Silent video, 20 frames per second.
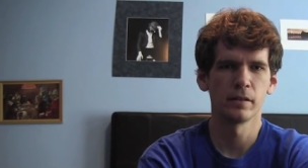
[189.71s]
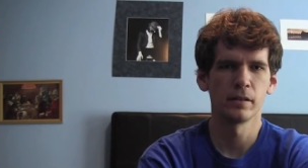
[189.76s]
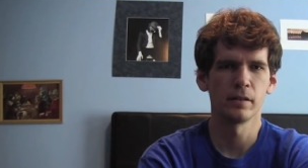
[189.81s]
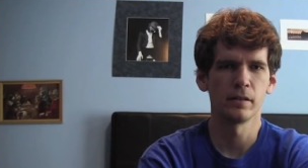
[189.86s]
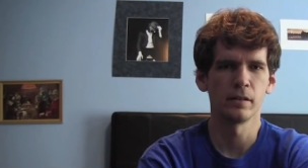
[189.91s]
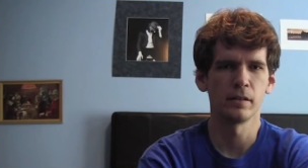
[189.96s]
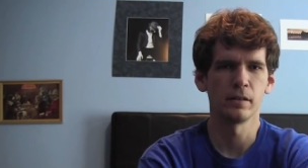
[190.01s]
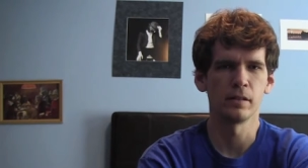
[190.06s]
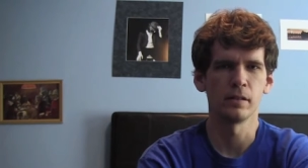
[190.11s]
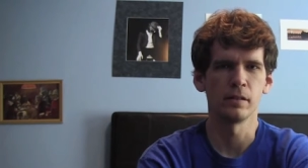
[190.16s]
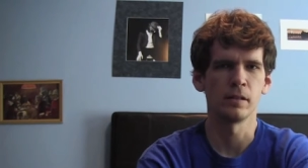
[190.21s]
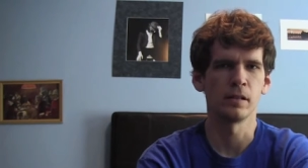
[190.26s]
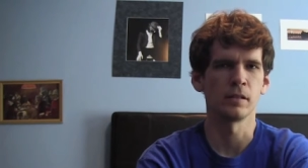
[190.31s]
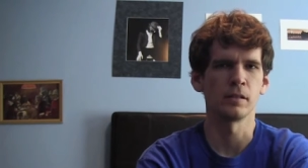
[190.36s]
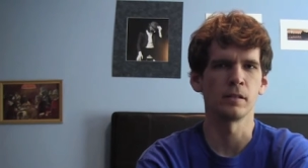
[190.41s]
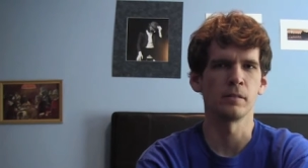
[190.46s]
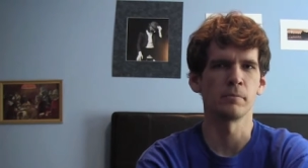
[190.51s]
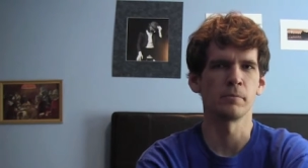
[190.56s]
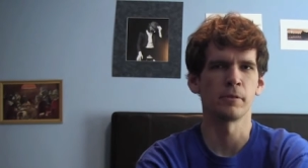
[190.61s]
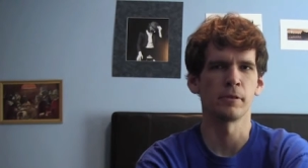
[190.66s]
It, it
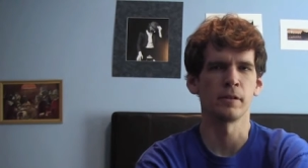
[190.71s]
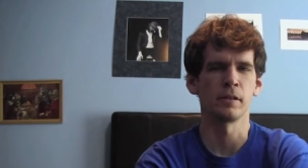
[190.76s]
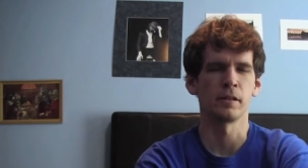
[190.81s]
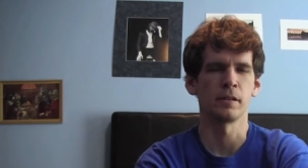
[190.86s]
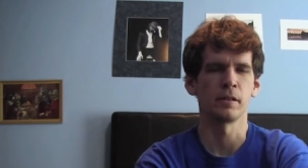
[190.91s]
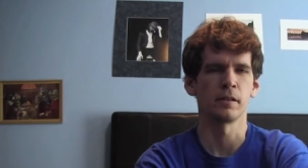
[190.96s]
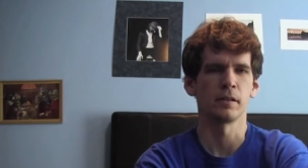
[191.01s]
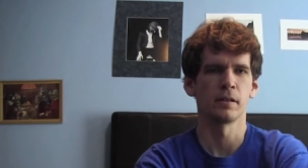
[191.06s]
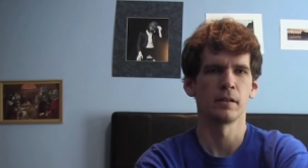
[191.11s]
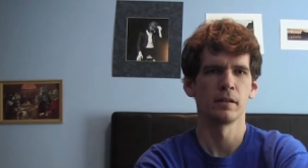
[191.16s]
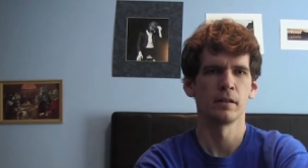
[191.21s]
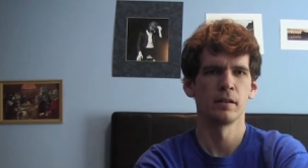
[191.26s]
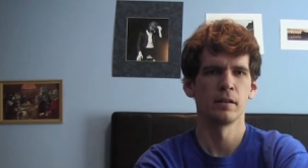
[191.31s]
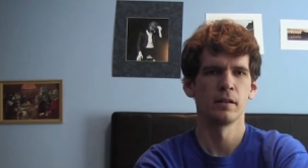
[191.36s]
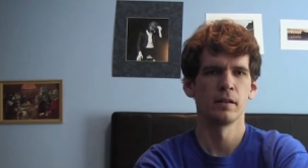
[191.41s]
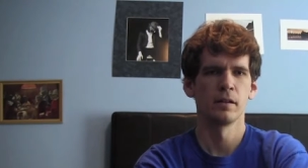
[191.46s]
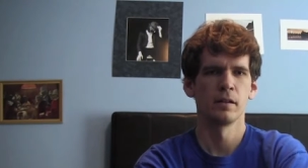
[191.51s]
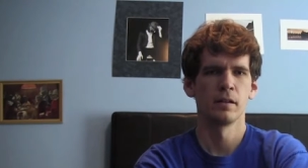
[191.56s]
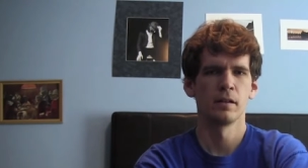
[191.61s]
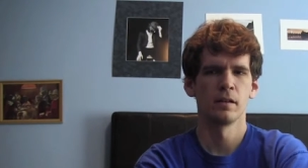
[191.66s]
doesn't bring
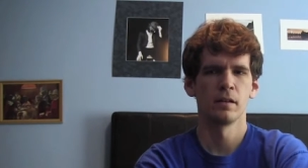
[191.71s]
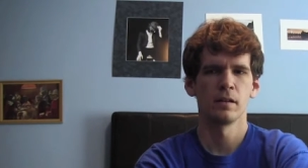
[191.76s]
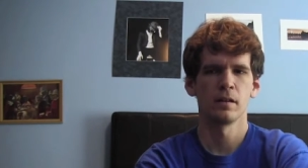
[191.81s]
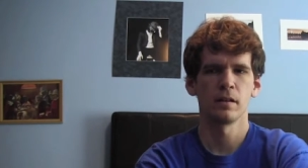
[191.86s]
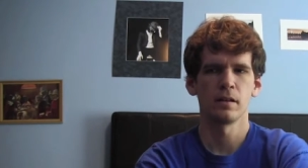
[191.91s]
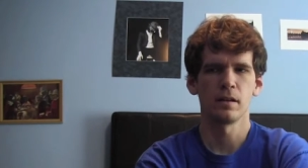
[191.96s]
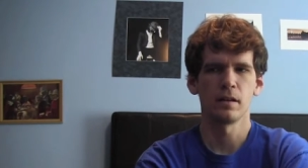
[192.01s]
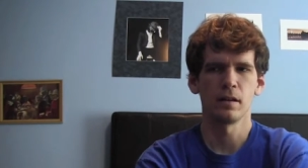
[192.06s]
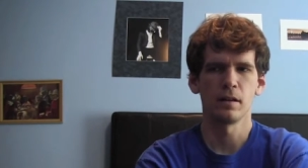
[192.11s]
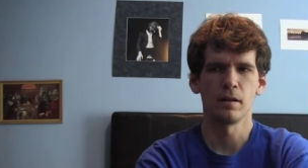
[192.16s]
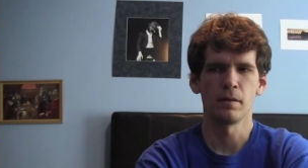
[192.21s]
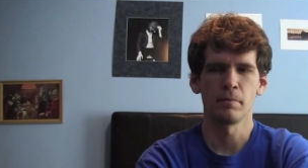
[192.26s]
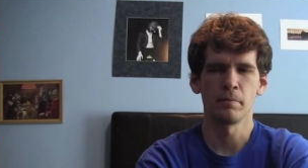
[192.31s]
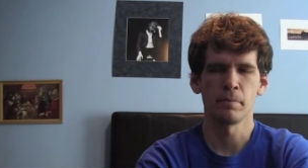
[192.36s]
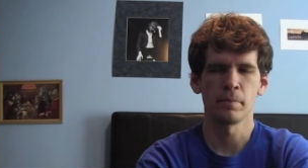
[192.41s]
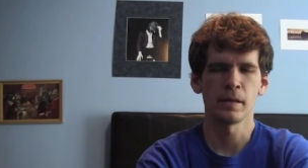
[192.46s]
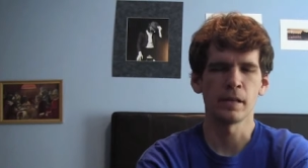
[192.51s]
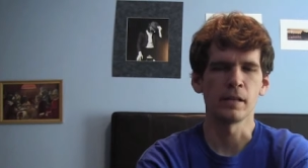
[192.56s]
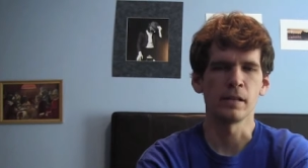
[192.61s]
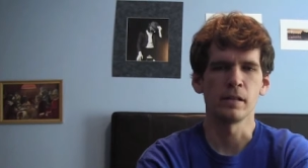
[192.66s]
uh,
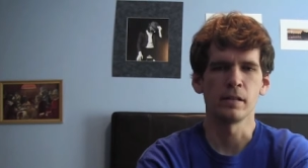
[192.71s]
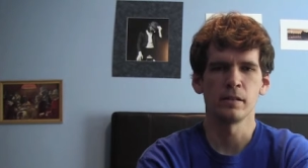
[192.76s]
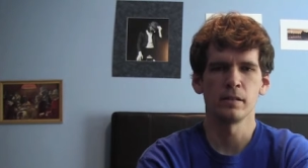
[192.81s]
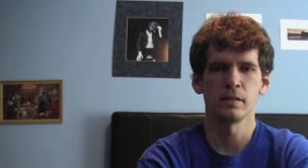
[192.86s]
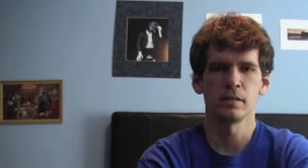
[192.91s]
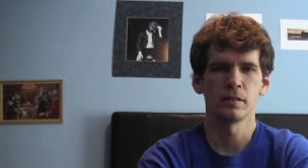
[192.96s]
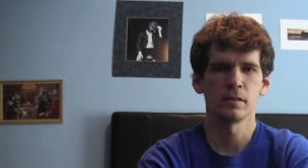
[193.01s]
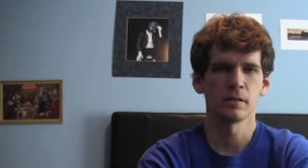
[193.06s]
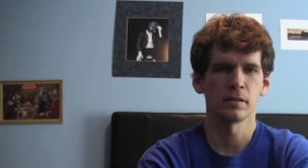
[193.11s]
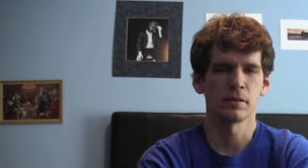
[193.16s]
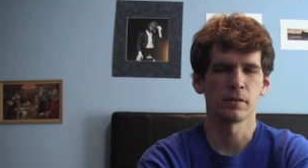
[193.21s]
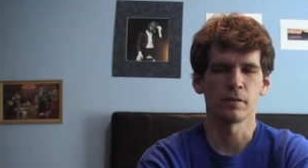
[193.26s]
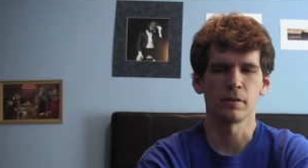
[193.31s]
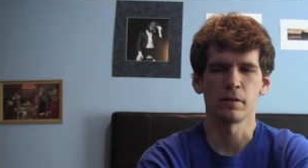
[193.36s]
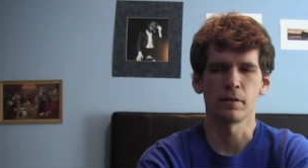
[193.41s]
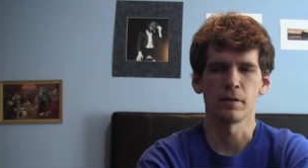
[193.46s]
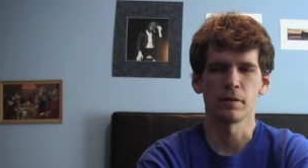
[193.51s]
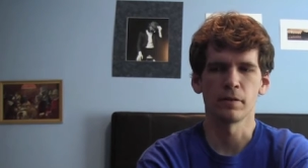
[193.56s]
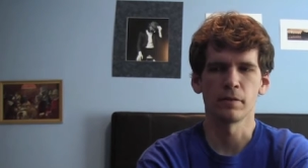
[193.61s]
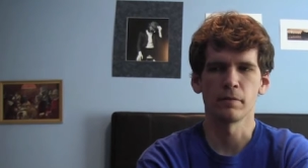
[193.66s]
peace
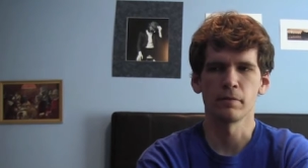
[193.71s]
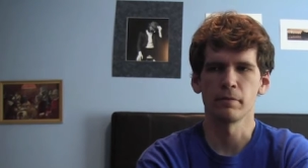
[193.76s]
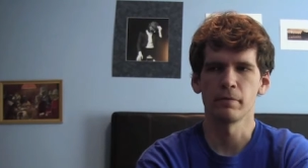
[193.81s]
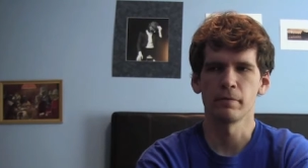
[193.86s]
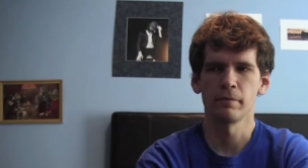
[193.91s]
or